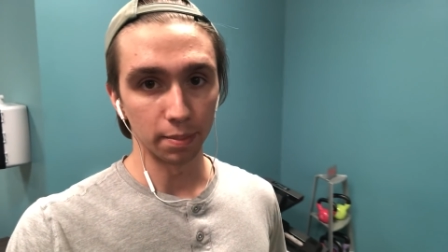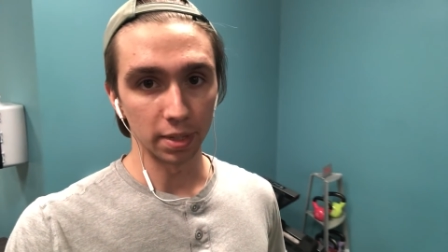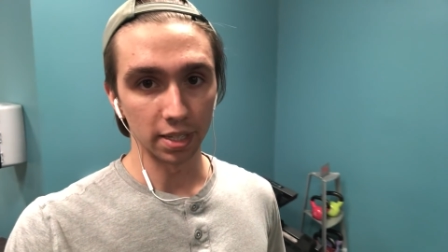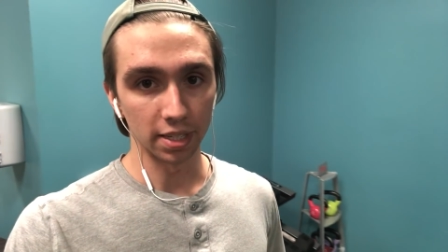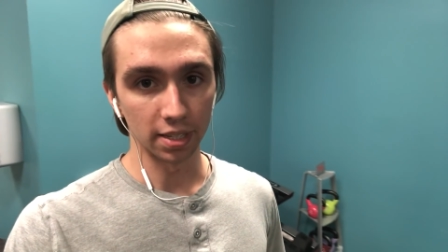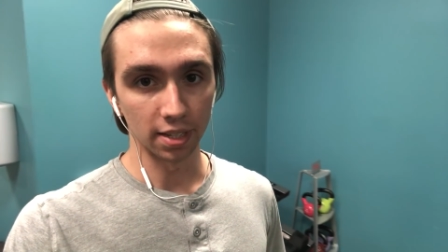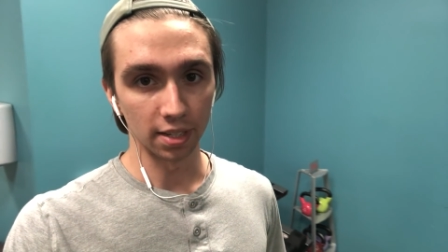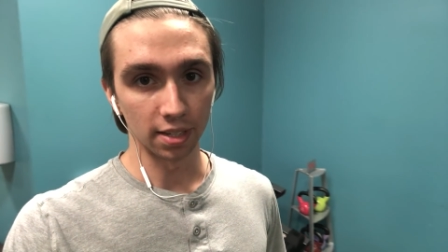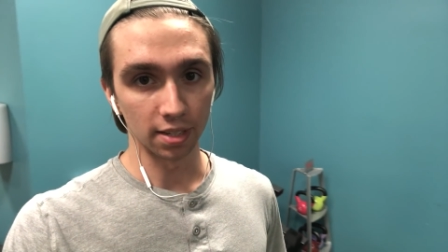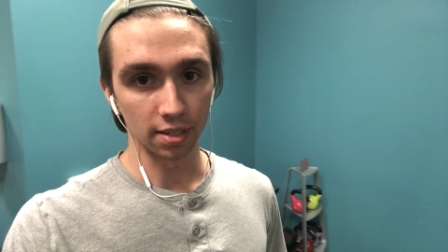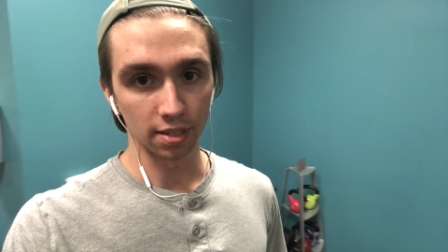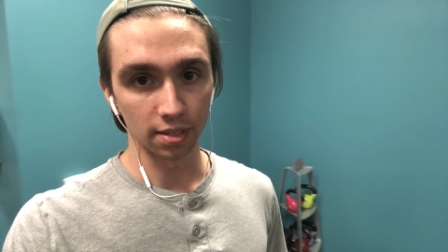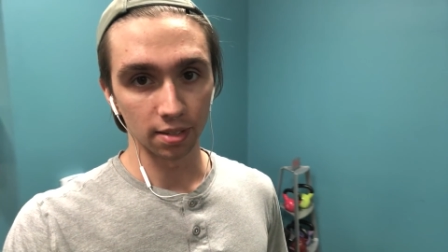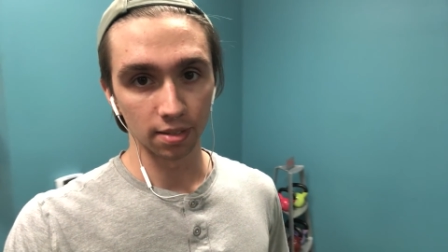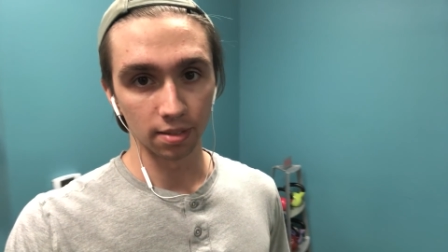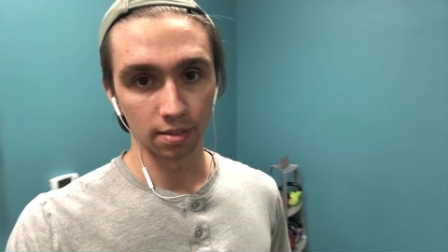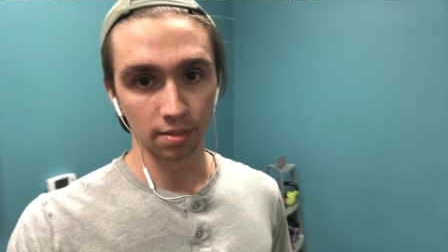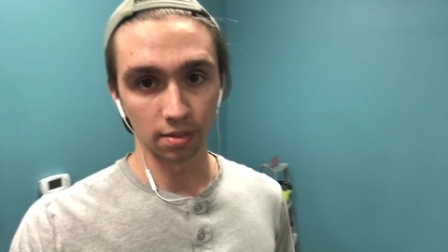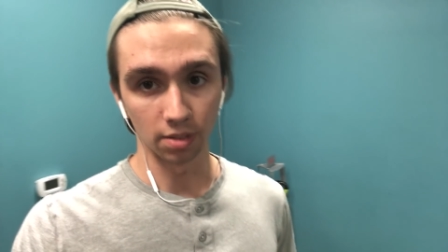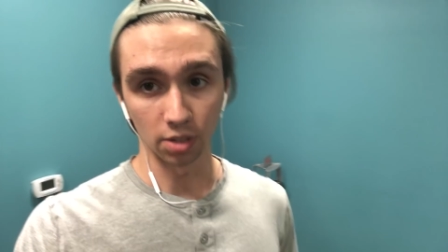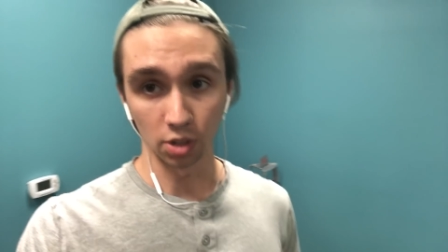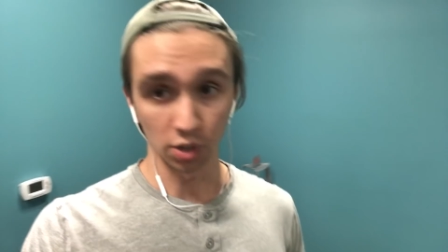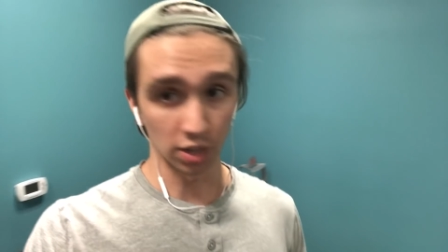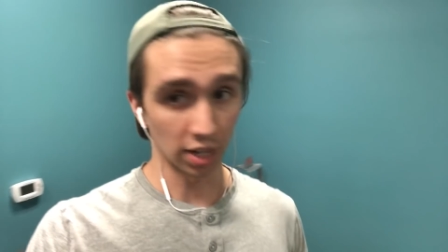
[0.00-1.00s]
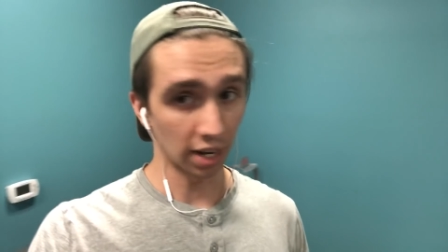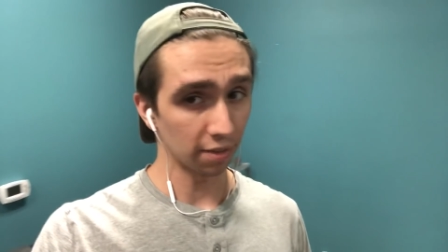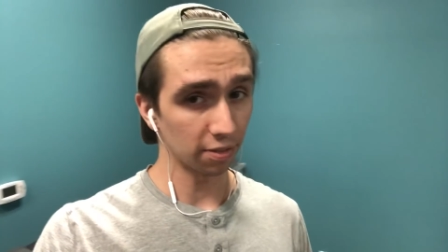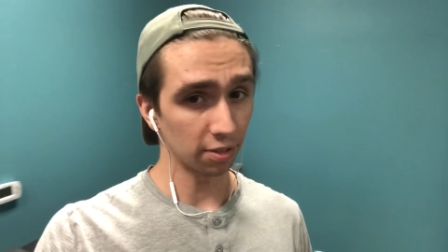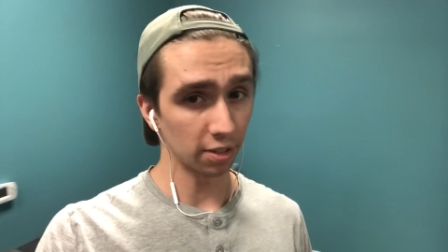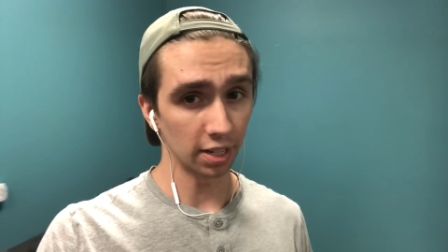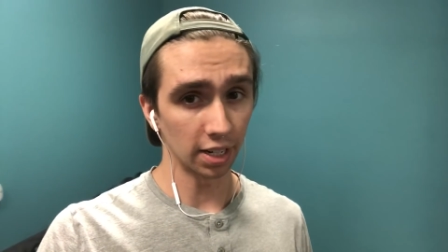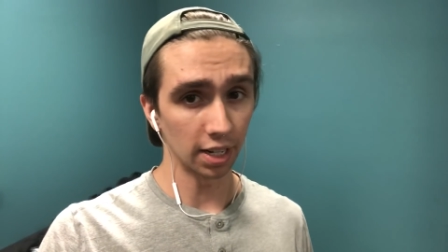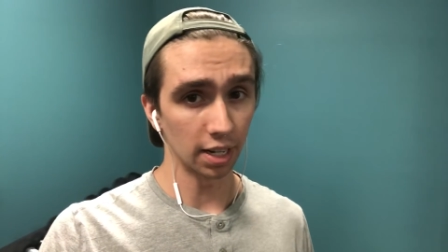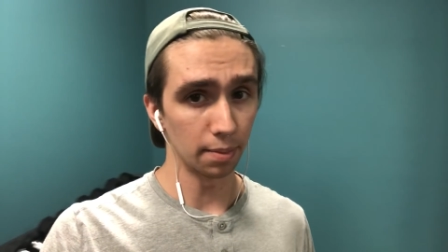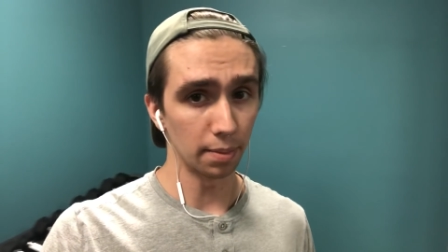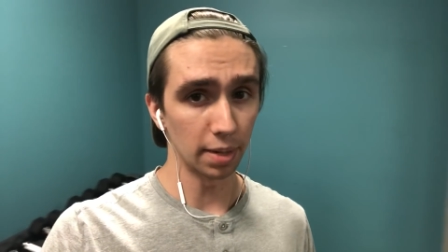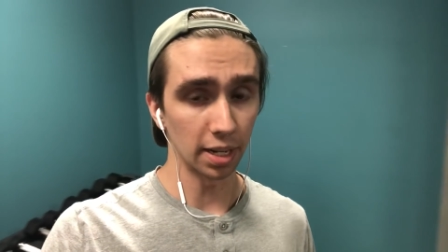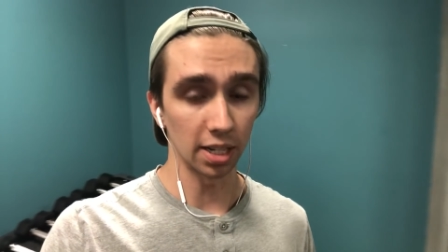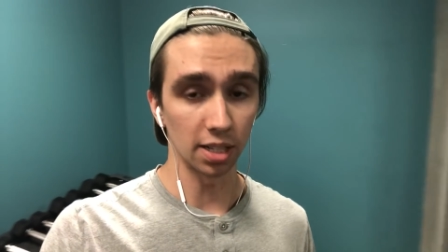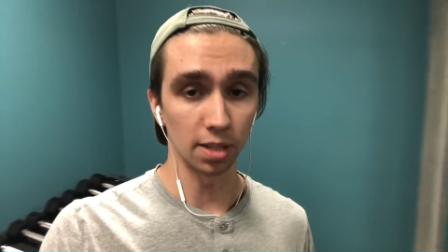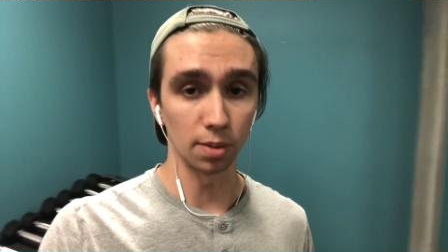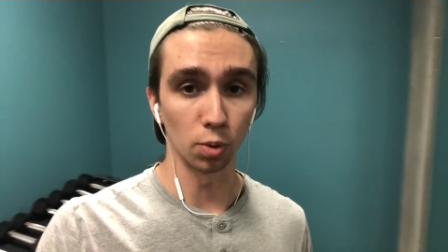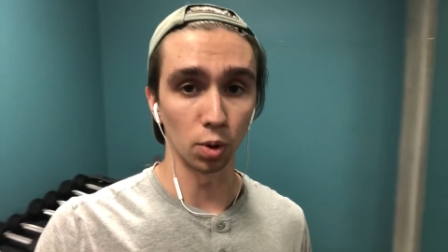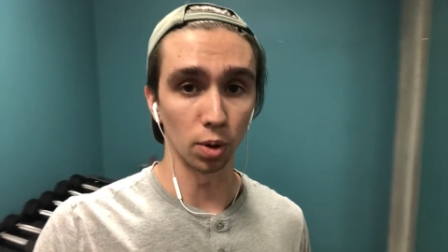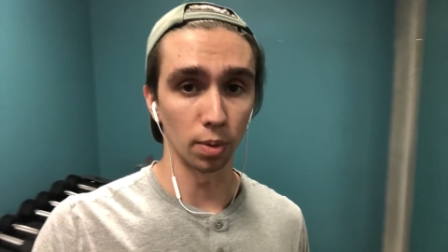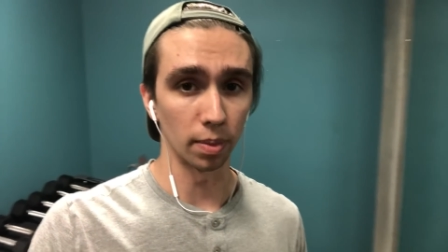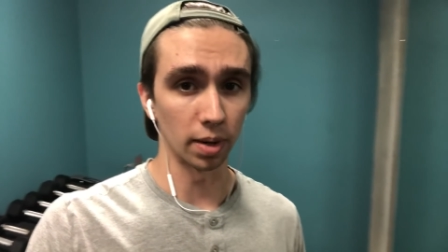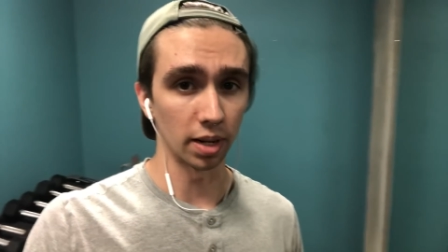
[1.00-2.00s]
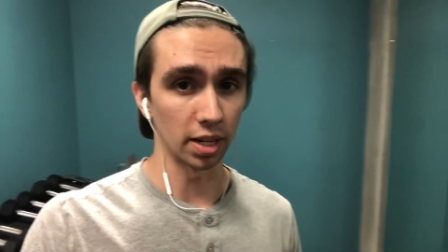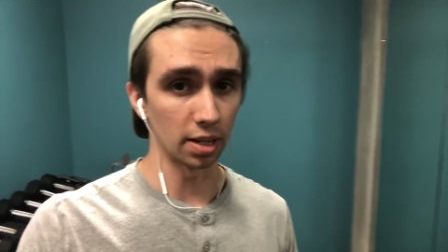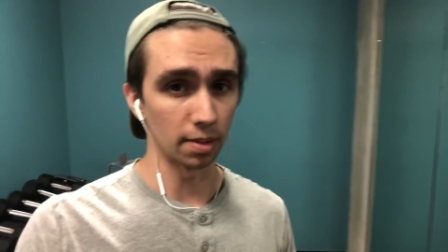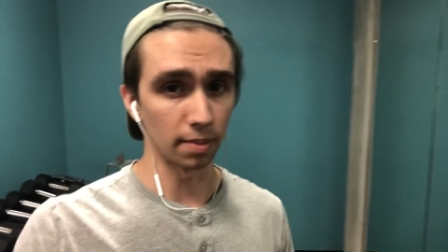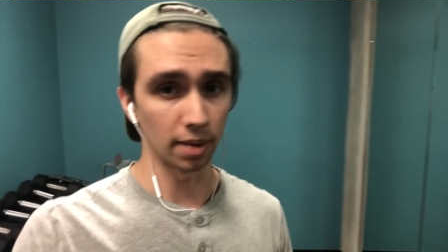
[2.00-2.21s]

business, you're definitely gonna make some more money.